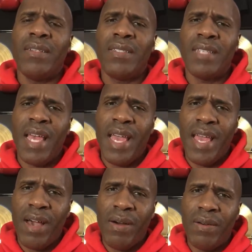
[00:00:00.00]

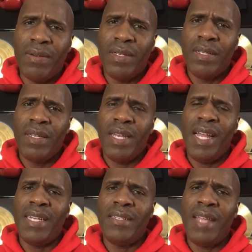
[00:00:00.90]
cell
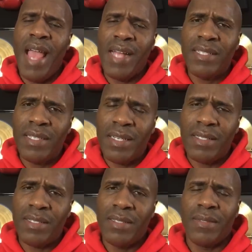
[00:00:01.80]
in Texas?